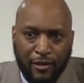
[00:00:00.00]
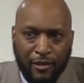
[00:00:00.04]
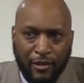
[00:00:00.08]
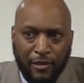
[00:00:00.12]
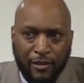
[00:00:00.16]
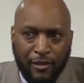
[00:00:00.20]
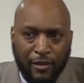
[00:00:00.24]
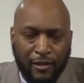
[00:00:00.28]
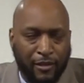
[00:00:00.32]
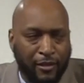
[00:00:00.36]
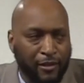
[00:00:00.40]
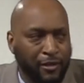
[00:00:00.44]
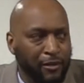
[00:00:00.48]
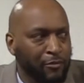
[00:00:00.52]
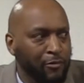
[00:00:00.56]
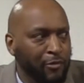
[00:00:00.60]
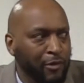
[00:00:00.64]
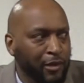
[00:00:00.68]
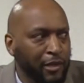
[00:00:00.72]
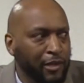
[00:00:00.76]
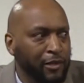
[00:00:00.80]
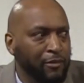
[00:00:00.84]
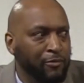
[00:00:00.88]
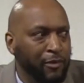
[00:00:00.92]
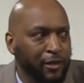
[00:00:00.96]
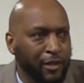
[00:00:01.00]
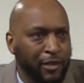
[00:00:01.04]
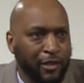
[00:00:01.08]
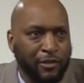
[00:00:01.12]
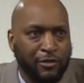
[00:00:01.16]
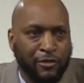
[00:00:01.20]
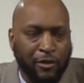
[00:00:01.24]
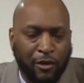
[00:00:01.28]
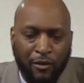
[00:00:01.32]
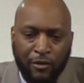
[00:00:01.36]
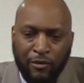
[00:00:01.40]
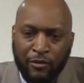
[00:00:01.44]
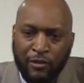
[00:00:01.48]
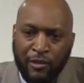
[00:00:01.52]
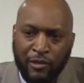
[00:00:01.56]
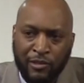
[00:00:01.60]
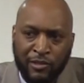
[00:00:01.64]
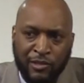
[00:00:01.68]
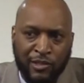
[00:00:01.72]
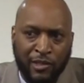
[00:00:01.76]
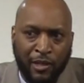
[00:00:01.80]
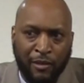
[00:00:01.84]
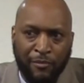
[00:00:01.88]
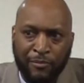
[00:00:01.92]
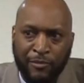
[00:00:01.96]
it really, really turned
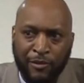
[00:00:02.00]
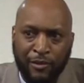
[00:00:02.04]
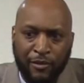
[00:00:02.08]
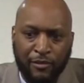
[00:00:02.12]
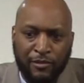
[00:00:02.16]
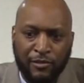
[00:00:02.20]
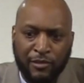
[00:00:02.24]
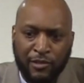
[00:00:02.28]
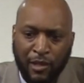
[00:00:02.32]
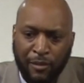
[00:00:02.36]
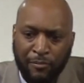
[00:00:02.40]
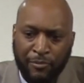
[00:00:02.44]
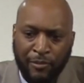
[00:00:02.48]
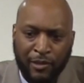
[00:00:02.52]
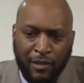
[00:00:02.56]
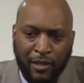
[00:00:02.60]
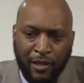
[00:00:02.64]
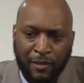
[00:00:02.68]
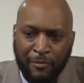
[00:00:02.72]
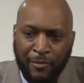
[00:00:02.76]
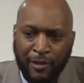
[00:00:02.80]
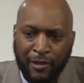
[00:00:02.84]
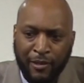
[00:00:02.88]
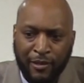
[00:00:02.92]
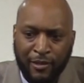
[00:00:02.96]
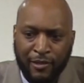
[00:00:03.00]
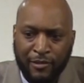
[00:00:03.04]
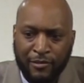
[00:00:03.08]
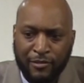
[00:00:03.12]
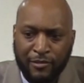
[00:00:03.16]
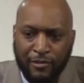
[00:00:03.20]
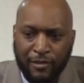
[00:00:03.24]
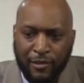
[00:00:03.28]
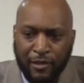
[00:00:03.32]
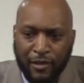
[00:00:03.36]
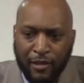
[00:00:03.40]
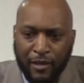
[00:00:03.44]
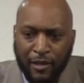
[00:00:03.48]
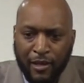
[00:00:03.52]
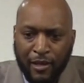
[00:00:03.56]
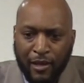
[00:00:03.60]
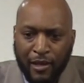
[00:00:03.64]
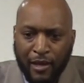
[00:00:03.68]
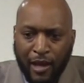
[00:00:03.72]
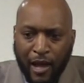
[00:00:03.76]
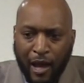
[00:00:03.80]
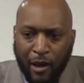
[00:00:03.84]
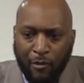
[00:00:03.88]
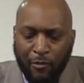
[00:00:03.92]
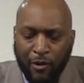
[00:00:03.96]
on something in me, because
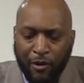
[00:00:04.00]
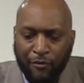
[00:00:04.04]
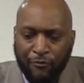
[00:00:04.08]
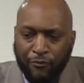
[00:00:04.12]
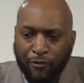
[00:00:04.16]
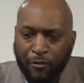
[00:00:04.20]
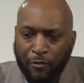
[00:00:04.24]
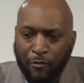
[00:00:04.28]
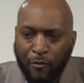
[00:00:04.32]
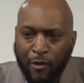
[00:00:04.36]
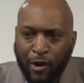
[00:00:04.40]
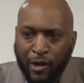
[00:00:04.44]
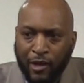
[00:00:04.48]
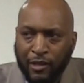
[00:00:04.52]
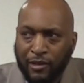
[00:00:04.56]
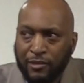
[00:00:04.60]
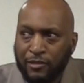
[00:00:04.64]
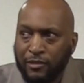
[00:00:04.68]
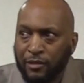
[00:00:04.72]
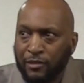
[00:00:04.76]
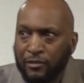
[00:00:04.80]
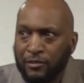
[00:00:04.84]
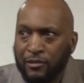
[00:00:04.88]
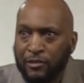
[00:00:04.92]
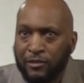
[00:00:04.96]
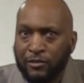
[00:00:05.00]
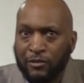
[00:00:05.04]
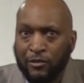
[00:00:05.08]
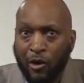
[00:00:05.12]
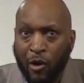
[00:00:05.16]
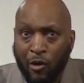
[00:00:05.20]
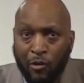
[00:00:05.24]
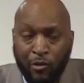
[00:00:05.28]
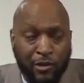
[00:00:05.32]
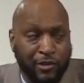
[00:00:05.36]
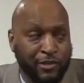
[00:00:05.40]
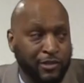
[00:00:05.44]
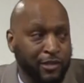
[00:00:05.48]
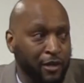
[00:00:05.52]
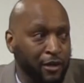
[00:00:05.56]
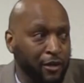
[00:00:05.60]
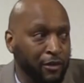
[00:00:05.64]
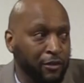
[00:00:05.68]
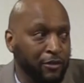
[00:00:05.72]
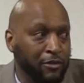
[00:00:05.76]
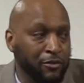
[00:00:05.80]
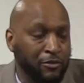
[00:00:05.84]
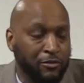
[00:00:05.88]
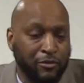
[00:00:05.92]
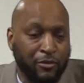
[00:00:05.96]
I went from wanting to just go to
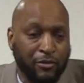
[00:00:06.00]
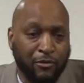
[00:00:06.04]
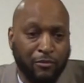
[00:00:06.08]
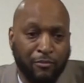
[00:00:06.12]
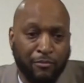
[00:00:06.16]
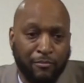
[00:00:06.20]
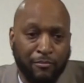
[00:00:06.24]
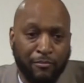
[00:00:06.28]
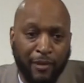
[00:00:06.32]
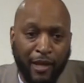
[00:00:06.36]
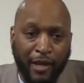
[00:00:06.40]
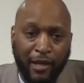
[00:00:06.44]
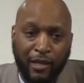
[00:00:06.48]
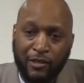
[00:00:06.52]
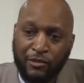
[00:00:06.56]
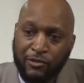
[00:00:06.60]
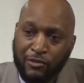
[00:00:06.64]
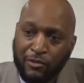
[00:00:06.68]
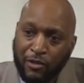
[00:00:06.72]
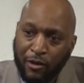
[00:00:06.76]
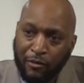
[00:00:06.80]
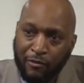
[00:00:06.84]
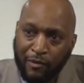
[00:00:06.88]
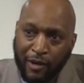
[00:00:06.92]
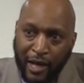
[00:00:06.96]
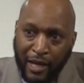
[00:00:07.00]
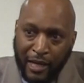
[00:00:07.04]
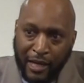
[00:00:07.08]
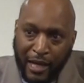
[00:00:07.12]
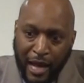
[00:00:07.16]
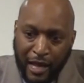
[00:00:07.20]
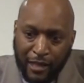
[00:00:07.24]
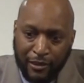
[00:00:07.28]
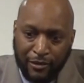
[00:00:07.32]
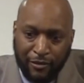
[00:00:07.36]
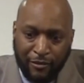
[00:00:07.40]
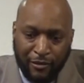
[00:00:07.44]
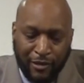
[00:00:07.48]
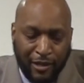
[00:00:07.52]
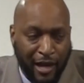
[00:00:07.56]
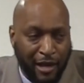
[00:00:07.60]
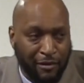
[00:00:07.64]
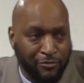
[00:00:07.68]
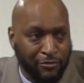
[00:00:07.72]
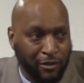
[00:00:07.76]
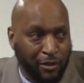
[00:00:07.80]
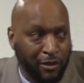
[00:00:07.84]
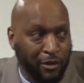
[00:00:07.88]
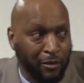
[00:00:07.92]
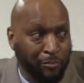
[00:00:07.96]
Syracuse to making sure when I got there that
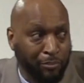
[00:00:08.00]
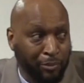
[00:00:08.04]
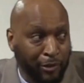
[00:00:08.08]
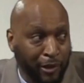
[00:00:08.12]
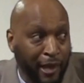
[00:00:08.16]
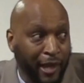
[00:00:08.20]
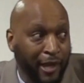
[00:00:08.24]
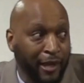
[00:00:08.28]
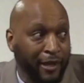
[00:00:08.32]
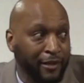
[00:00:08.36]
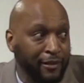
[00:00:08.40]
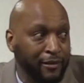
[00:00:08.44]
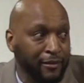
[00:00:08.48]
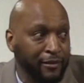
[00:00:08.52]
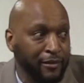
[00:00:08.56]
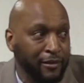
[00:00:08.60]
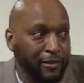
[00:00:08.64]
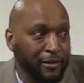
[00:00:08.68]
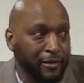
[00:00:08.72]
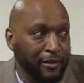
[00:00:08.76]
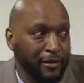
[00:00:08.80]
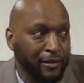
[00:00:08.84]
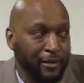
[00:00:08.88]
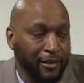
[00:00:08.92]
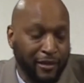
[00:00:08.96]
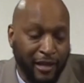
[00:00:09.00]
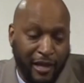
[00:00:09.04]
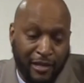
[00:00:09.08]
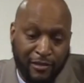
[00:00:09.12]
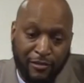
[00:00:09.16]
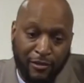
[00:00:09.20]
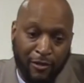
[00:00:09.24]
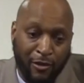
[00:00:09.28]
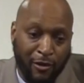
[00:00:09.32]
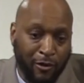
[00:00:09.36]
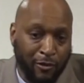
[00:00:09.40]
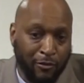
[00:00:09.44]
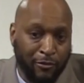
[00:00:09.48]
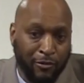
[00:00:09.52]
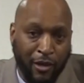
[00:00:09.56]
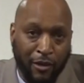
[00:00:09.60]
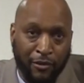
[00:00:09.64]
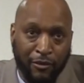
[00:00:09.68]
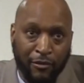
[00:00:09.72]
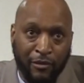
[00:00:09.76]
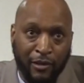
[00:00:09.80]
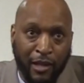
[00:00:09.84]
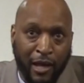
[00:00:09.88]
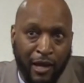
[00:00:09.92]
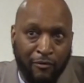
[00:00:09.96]
I was going to play. And that's a whole
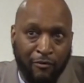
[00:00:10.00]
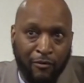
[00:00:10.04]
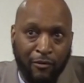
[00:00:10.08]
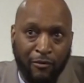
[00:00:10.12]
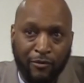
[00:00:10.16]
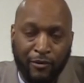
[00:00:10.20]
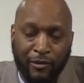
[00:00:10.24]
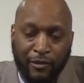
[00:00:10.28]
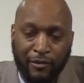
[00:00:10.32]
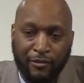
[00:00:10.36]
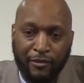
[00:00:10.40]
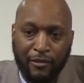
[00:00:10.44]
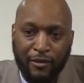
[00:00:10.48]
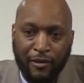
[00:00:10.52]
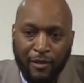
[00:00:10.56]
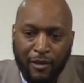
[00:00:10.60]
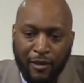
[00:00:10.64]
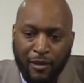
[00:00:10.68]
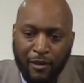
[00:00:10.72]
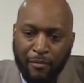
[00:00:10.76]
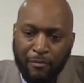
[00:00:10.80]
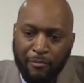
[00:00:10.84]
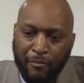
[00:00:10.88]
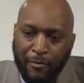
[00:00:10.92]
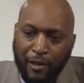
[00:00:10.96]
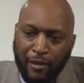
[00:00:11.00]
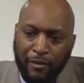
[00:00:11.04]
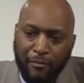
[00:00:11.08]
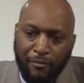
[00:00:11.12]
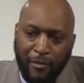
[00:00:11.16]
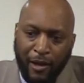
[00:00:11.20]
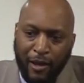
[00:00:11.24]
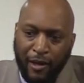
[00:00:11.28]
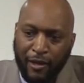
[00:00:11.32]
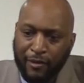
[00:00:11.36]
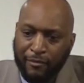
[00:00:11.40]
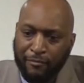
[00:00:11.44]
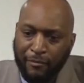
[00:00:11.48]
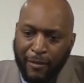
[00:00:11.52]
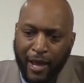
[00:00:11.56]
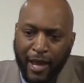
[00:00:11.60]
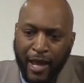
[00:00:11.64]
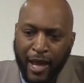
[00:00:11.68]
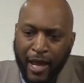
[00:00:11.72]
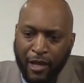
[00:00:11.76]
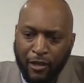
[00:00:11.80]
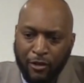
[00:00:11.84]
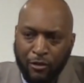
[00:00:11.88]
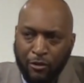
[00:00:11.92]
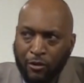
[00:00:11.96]
nother level. And my
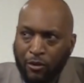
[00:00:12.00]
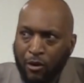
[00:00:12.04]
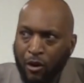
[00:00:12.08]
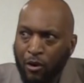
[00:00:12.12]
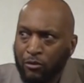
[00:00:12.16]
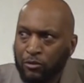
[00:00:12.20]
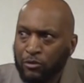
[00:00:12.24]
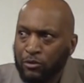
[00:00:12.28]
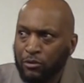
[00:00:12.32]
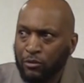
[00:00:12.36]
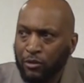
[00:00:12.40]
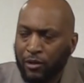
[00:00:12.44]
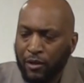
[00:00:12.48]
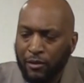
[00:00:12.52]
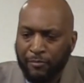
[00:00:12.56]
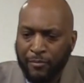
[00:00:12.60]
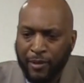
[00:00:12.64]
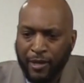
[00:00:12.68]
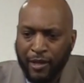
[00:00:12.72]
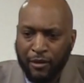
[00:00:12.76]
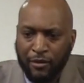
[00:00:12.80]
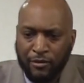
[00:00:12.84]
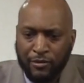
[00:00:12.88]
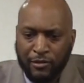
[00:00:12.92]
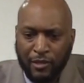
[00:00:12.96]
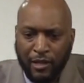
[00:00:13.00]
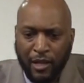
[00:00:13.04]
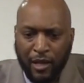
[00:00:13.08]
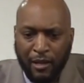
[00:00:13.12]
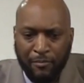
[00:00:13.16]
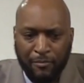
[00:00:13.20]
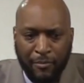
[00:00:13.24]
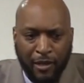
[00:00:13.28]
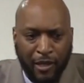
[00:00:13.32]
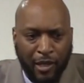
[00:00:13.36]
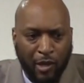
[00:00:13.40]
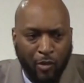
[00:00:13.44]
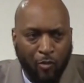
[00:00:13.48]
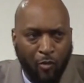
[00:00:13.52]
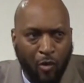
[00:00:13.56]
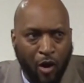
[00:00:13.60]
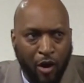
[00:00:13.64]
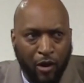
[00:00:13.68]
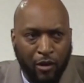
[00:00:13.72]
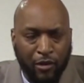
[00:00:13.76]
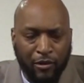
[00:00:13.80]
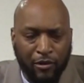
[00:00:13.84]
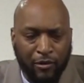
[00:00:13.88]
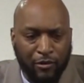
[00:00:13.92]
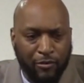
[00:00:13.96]
AAU coach who couldn't be here today, Mickey
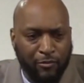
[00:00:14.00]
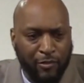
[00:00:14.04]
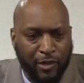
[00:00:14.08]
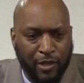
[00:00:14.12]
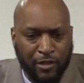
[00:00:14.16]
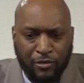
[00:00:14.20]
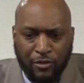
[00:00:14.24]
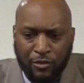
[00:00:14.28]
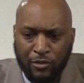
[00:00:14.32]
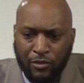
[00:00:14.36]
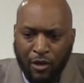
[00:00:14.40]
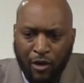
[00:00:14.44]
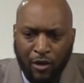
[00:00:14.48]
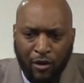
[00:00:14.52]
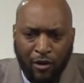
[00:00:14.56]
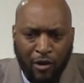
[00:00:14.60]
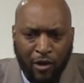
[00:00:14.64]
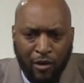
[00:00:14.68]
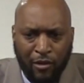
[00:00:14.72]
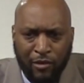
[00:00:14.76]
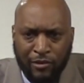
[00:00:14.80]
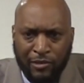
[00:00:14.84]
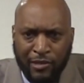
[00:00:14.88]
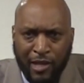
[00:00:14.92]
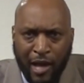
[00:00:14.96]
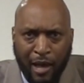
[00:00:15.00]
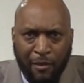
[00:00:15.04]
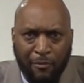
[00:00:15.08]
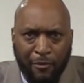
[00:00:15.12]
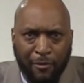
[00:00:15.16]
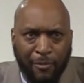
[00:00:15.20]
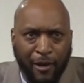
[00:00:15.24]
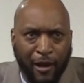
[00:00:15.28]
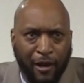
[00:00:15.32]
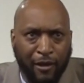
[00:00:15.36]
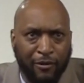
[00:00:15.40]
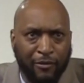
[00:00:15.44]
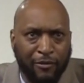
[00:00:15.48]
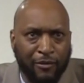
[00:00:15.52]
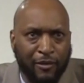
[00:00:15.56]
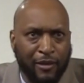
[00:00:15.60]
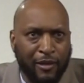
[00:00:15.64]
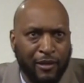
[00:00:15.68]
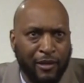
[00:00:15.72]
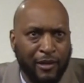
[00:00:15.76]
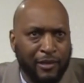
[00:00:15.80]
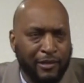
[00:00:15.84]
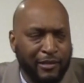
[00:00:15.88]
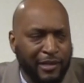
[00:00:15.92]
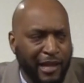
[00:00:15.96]
Walker, we used to talk all the time about
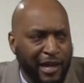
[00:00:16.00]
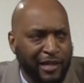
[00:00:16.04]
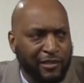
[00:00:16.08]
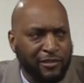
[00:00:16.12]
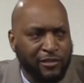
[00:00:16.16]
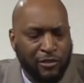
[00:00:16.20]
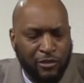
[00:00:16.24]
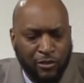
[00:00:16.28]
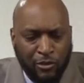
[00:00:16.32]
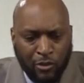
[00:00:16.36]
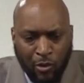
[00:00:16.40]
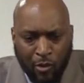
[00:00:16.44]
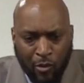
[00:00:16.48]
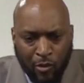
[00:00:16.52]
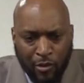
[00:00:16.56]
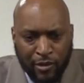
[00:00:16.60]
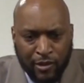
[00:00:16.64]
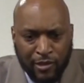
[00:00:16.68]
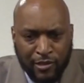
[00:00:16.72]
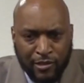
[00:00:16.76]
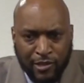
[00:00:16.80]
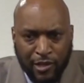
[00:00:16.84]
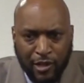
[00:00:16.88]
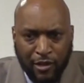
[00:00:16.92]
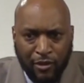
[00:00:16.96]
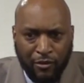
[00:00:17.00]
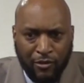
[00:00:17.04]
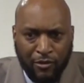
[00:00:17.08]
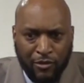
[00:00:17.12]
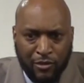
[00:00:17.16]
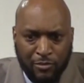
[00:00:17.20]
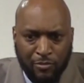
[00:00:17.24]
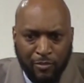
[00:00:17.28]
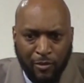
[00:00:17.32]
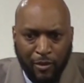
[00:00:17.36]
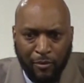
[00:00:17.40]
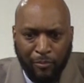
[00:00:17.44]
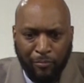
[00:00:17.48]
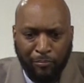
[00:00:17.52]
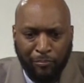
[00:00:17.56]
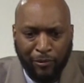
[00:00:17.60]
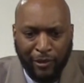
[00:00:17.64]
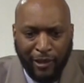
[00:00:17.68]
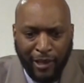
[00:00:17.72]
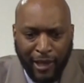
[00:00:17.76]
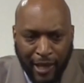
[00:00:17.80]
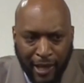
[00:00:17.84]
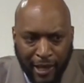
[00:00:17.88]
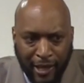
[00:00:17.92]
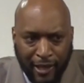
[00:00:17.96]
not just going to Syracuse, but
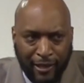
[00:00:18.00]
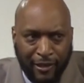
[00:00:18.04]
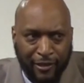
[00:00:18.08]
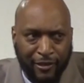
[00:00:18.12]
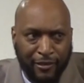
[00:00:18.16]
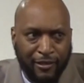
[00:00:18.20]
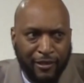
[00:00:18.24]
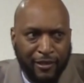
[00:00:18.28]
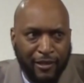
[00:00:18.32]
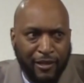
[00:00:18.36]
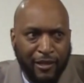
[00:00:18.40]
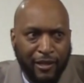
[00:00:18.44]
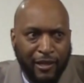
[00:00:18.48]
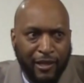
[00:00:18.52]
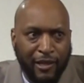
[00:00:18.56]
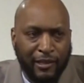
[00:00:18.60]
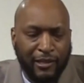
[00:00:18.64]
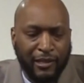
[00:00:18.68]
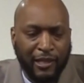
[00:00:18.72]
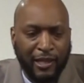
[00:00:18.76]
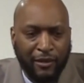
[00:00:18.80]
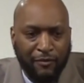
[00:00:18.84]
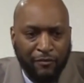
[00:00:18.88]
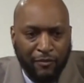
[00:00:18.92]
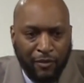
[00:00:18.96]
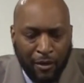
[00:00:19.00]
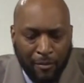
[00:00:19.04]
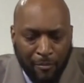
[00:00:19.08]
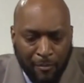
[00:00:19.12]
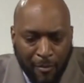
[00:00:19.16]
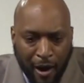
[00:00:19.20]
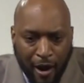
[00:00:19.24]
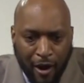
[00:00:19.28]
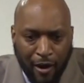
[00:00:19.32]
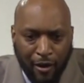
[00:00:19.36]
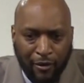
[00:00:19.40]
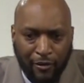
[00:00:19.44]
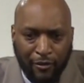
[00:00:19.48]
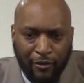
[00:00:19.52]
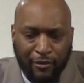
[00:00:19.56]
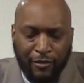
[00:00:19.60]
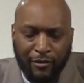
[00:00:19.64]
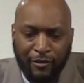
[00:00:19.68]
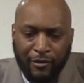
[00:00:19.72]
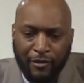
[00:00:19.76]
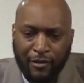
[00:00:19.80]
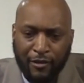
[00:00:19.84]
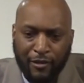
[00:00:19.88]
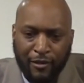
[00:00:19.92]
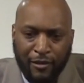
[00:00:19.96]
playing and leaving a
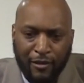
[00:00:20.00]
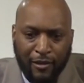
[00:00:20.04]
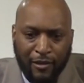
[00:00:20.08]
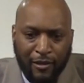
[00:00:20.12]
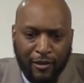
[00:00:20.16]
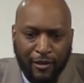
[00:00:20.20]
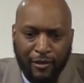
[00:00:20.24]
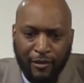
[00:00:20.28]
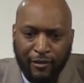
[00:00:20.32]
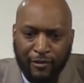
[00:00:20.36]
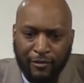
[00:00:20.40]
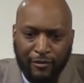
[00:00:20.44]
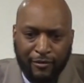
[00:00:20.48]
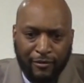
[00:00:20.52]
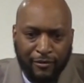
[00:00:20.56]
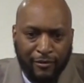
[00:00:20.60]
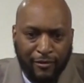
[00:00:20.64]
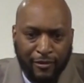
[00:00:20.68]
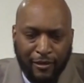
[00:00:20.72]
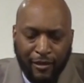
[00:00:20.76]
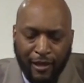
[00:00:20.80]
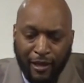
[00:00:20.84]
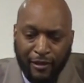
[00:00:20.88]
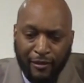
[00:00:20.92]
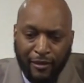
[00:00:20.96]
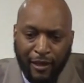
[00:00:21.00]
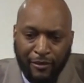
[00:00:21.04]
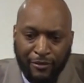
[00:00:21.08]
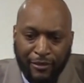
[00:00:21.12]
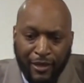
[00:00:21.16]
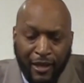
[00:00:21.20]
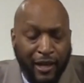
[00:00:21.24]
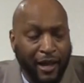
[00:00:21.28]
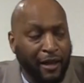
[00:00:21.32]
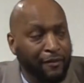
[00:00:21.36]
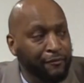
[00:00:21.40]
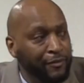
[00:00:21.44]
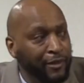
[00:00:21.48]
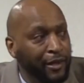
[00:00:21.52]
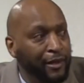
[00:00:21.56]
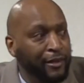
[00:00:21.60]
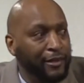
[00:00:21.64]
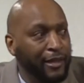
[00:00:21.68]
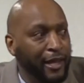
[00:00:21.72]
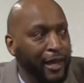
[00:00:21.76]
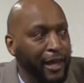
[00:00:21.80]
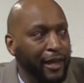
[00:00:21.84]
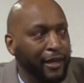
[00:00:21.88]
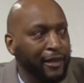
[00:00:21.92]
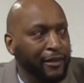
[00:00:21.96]
mark. And I think I've
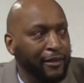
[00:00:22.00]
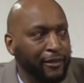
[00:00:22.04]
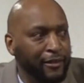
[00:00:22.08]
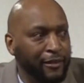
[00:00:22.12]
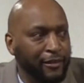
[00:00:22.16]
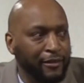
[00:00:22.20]
done that.